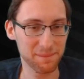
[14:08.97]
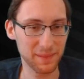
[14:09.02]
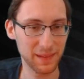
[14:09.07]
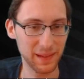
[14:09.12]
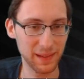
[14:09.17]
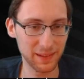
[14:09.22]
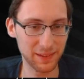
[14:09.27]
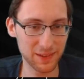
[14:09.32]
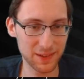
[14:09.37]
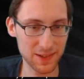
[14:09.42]

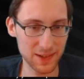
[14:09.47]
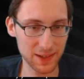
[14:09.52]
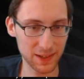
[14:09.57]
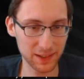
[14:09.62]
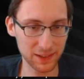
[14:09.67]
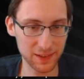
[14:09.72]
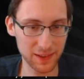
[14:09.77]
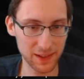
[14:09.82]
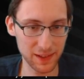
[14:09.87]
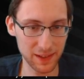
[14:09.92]
It's
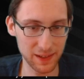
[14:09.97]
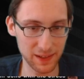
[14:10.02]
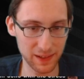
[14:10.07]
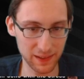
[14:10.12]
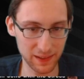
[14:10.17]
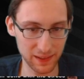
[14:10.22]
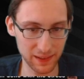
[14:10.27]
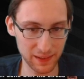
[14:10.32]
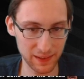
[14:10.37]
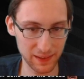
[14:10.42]
just
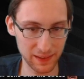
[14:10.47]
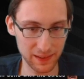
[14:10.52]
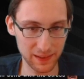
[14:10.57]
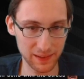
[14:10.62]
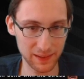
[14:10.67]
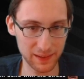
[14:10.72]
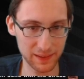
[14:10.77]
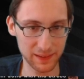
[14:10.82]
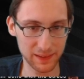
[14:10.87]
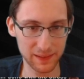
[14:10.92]
the,
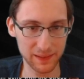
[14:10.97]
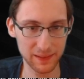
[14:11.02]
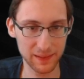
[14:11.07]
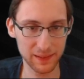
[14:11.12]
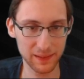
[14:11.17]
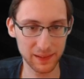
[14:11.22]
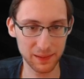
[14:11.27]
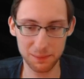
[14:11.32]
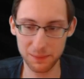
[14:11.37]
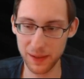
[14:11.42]
uh,
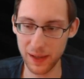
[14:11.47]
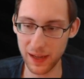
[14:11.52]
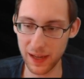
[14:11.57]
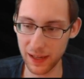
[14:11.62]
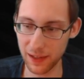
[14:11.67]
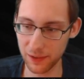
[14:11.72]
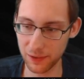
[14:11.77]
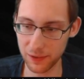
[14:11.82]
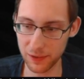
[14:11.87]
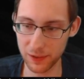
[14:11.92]
the the
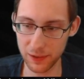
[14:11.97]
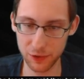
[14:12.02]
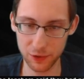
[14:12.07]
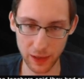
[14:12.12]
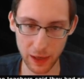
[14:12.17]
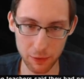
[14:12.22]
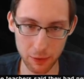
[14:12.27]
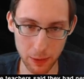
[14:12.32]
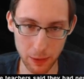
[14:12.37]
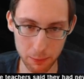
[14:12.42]
hunter, you
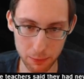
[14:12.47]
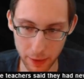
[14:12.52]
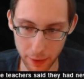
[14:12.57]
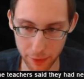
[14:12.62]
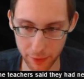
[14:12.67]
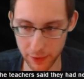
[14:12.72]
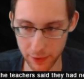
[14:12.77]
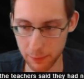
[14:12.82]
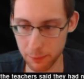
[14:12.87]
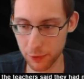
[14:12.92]
our
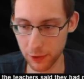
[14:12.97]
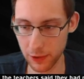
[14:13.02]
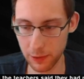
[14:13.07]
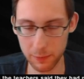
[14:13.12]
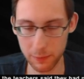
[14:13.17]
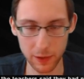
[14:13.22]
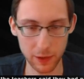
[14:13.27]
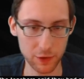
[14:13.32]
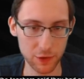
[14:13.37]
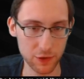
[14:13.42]
brother pretty
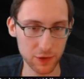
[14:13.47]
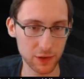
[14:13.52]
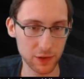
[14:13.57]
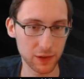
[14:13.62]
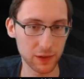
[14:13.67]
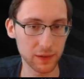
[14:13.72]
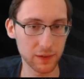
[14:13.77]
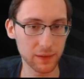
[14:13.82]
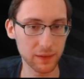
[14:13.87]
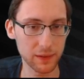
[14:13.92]
much,
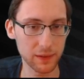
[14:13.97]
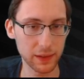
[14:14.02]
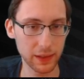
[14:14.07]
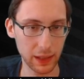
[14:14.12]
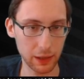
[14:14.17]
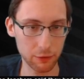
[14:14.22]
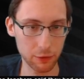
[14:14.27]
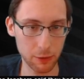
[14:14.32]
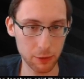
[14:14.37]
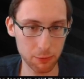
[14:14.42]

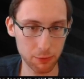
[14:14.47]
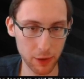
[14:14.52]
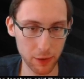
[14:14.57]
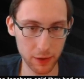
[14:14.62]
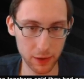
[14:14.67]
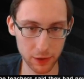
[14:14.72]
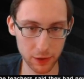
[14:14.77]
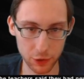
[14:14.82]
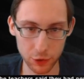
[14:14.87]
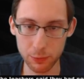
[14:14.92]
our
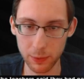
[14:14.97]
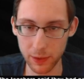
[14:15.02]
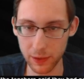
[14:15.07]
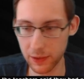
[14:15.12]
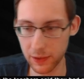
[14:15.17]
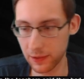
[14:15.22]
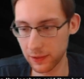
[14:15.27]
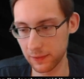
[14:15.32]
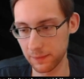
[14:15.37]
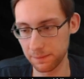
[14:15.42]
brother
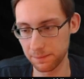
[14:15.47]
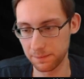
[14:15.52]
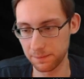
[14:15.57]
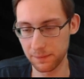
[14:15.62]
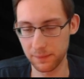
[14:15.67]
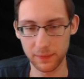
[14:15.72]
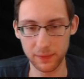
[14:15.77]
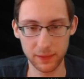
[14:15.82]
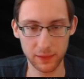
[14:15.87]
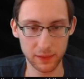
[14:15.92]
human.
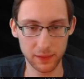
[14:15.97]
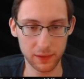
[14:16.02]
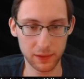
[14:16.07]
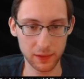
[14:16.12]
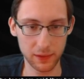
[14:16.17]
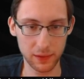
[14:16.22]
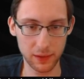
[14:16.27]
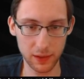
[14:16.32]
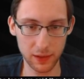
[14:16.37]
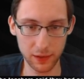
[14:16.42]

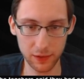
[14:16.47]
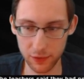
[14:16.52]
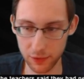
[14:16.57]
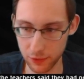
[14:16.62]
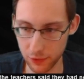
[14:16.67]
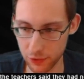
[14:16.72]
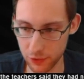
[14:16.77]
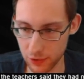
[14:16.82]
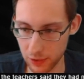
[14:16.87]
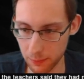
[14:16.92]
Nice,
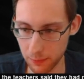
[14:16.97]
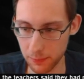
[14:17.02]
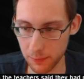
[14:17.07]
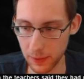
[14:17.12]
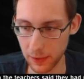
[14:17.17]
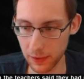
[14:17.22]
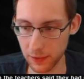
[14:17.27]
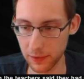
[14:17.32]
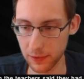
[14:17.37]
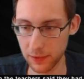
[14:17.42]
good jump,
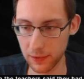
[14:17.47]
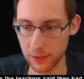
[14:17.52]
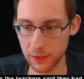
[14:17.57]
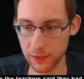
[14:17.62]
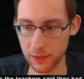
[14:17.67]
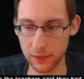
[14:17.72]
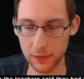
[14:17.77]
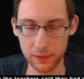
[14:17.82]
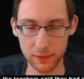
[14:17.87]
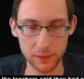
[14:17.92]
mate.
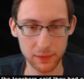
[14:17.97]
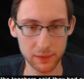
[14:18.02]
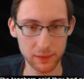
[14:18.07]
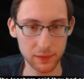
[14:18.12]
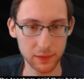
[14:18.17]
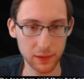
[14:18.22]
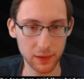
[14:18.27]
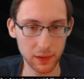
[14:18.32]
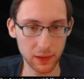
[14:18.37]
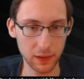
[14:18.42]

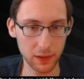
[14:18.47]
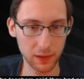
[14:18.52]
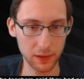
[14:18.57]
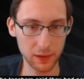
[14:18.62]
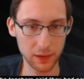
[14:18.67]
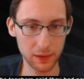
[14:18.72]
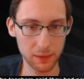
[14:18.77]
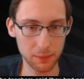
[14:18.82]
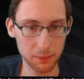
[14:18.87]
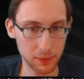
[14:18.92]
Uh,
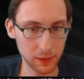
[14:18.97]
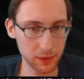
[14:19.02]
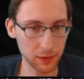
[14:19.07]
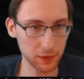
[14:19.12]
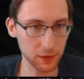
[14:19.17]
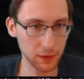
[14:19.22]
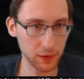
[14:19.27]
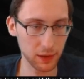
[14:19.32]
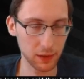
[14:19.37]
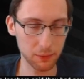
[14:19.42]

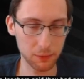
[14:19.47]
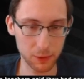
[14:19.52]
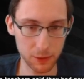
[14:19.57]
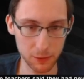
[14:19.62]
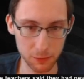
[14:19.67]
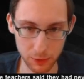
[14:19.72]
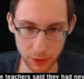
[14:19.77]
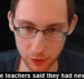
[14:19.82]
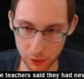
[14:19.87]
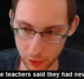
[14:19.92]
because yeah, well,
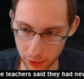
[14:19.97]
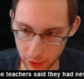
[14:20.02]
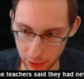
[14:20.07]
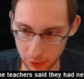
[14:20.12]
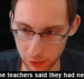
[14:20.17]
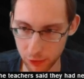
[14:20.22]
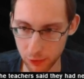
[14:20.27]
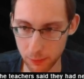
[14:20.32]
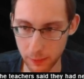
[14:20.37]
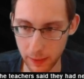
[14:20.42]
we turn
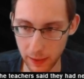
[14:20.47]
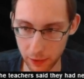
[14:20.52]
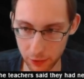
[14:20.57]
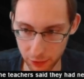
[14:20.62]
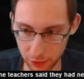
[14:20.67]
into a bear